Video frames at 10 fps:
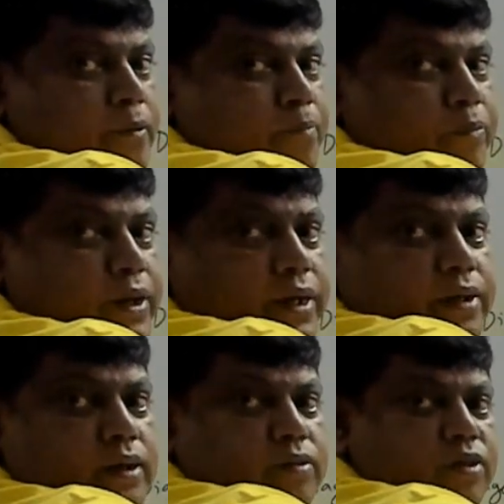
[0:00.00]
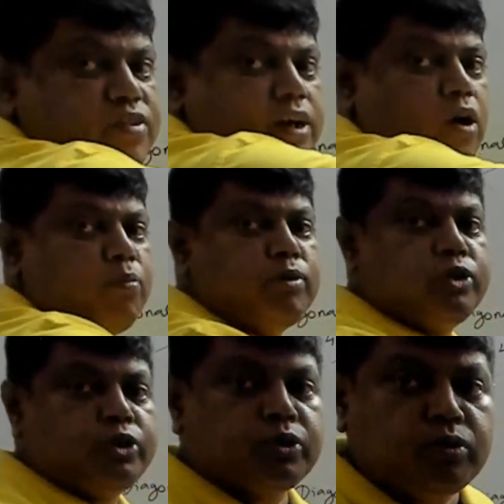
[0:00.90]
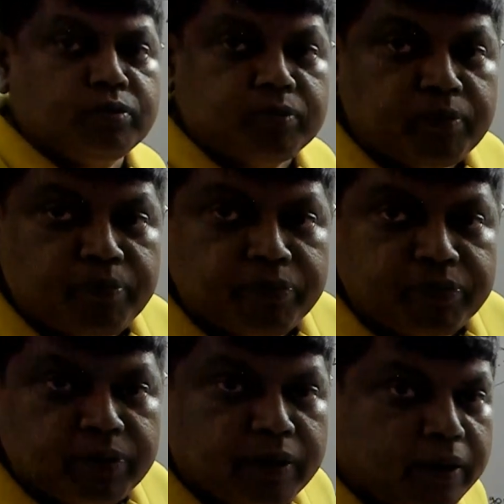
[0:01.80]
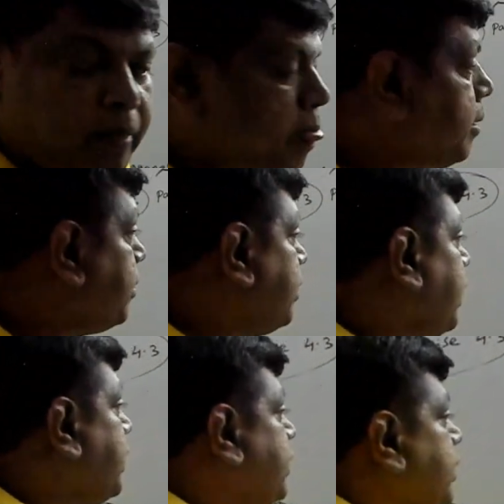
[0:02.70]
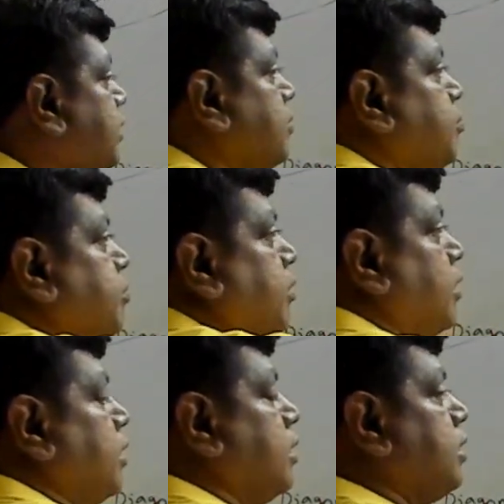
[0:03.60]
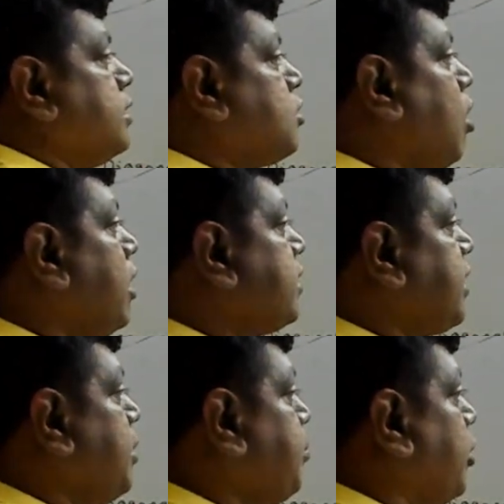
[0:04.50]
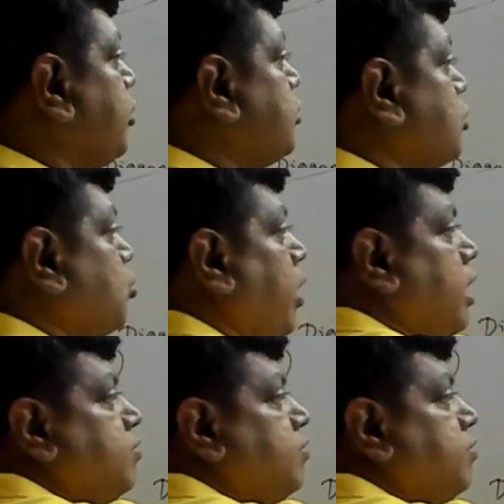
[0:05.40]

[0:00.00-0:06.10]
Right? The side opposite to 90 is called as hypotenuse. So square of the